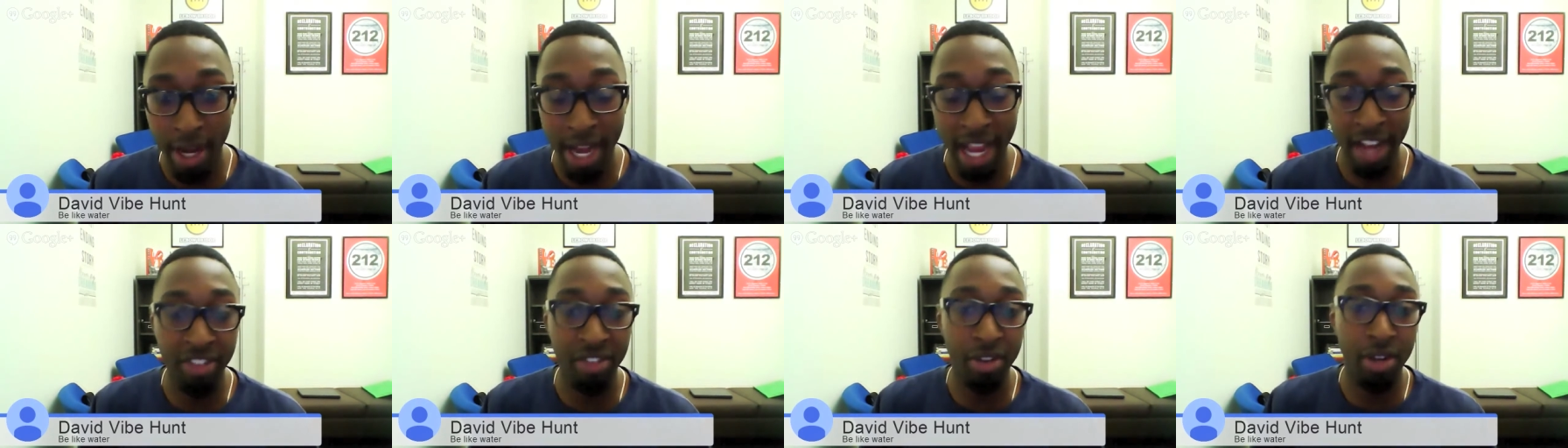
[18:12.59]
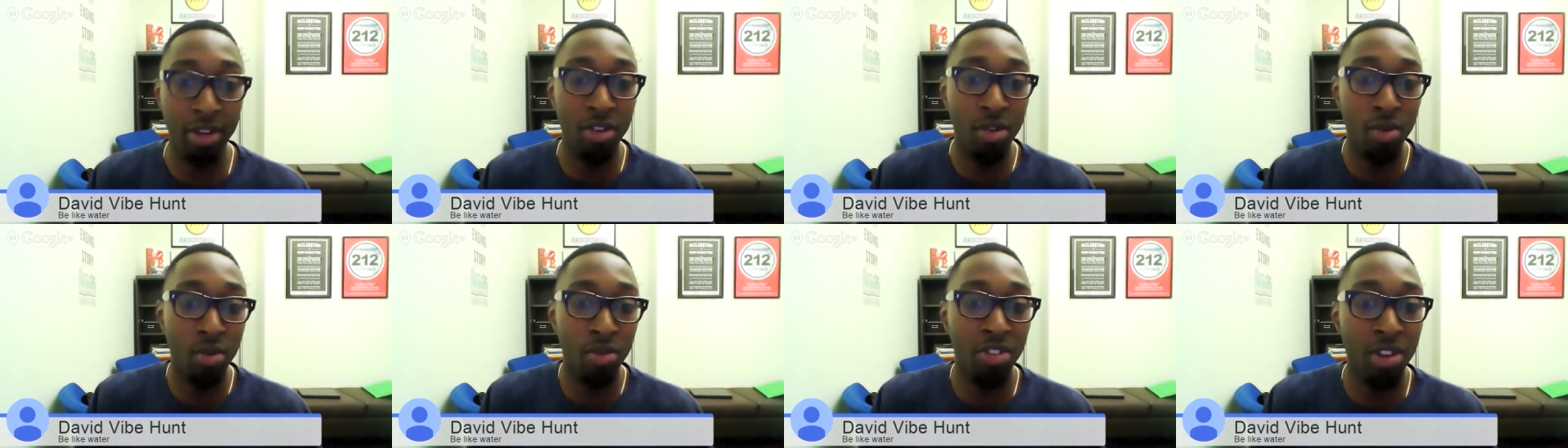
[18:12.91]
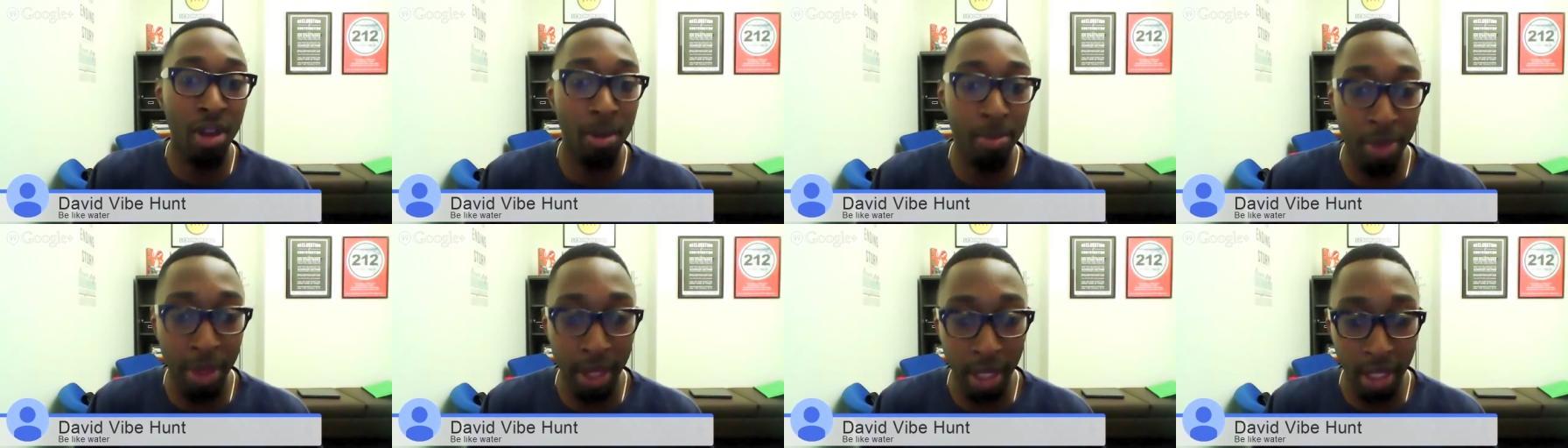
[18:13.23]
and actually do
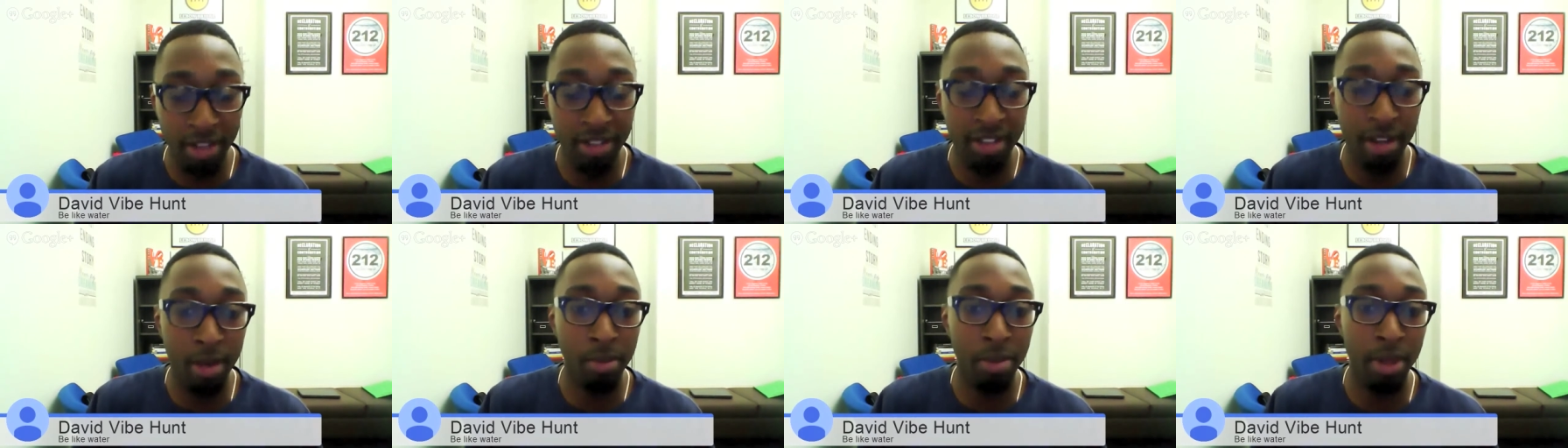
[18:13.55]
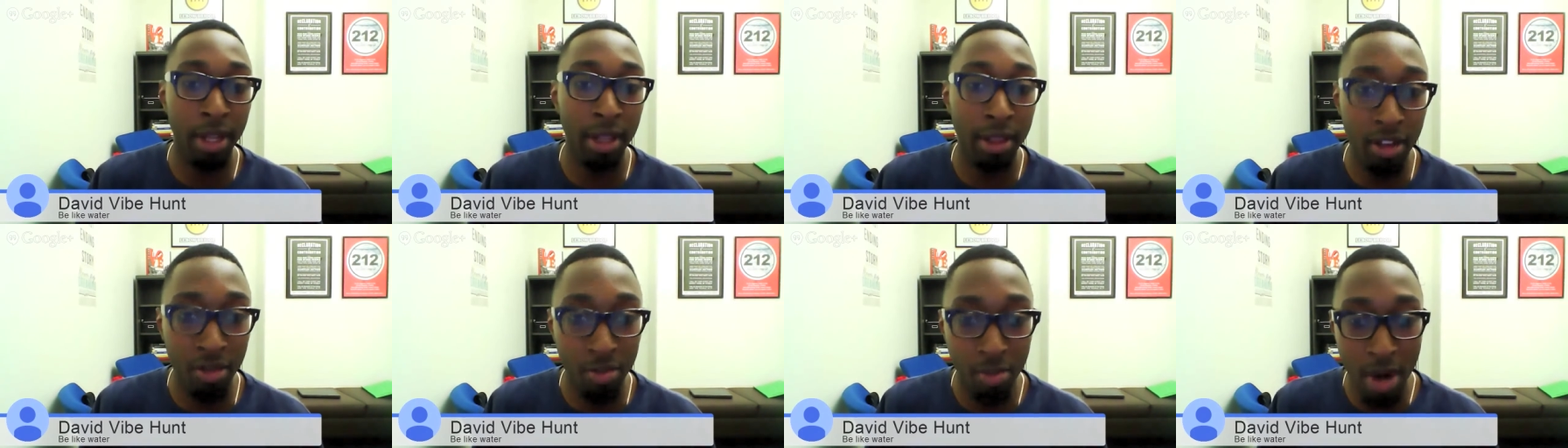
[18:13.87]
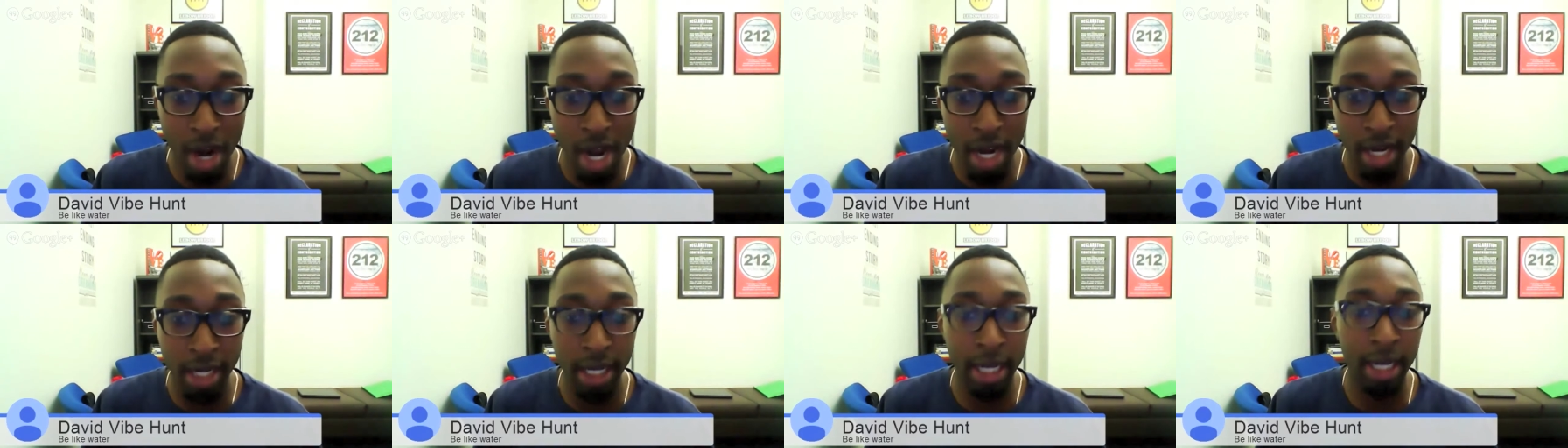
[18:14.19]
something assembling this
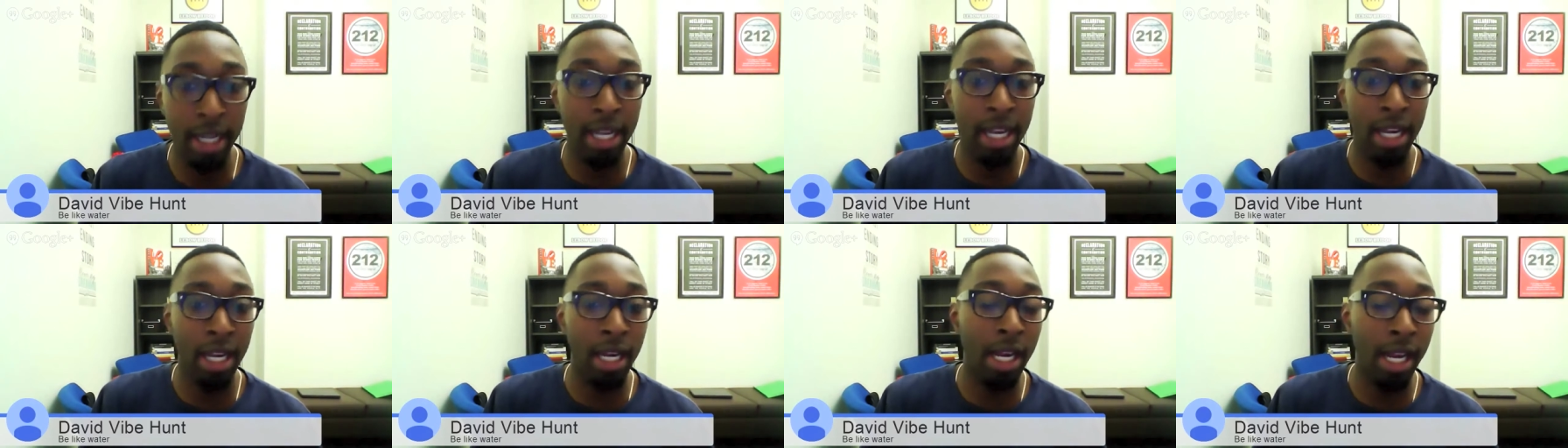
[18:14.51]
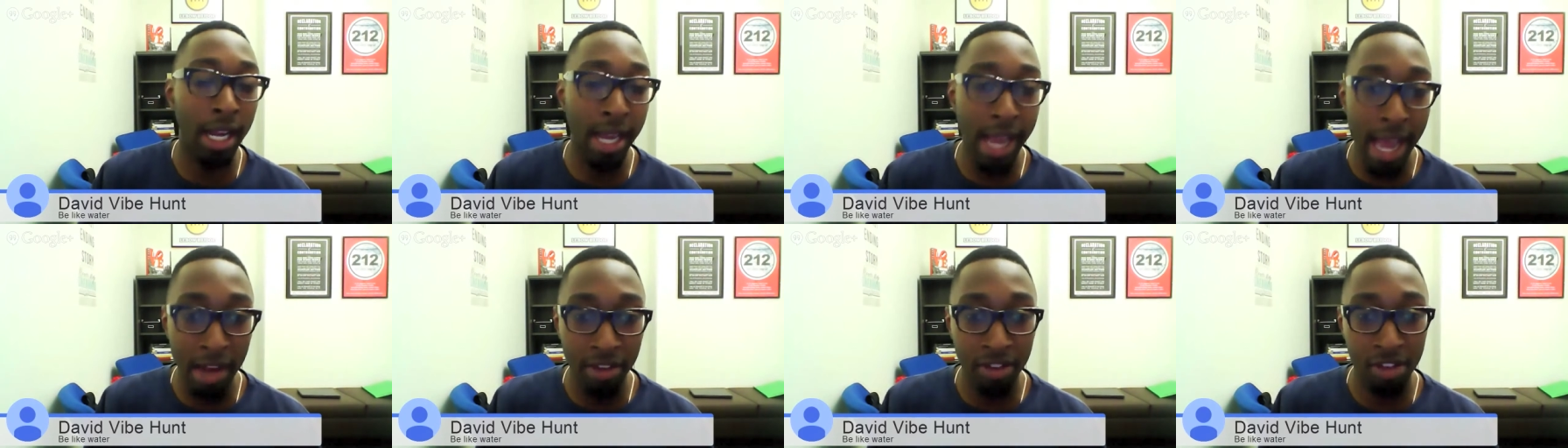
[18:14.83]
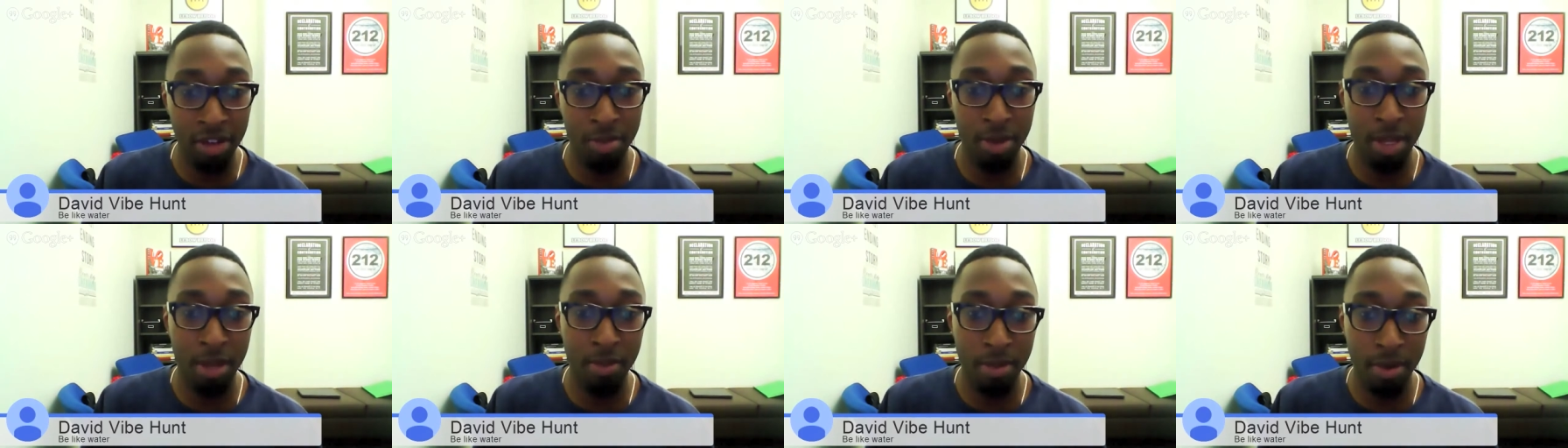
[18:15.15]
product and getting it out
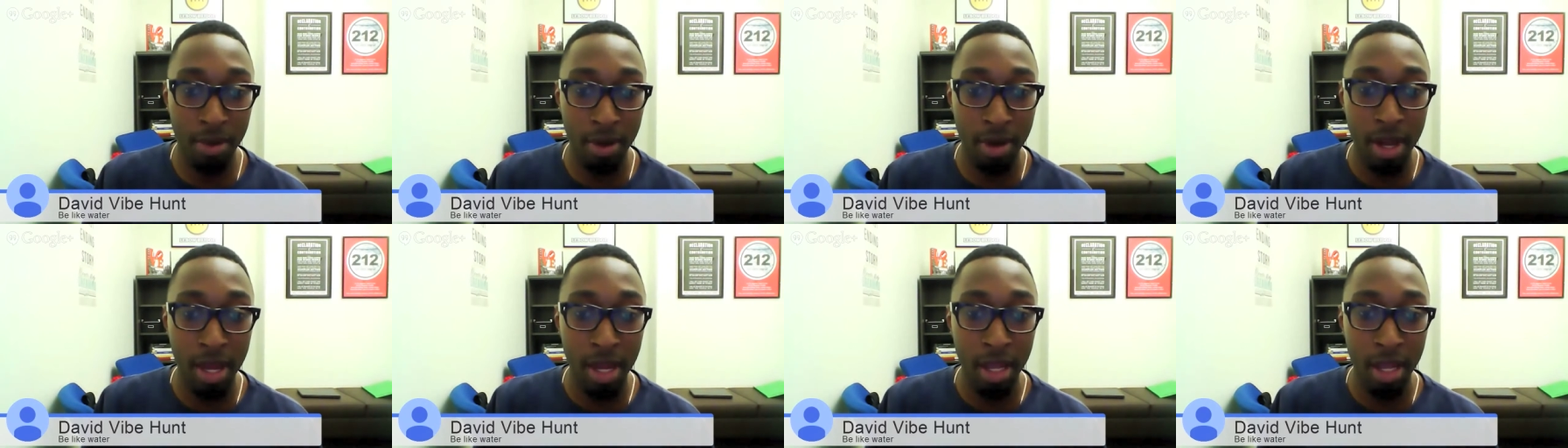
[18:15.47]
to people.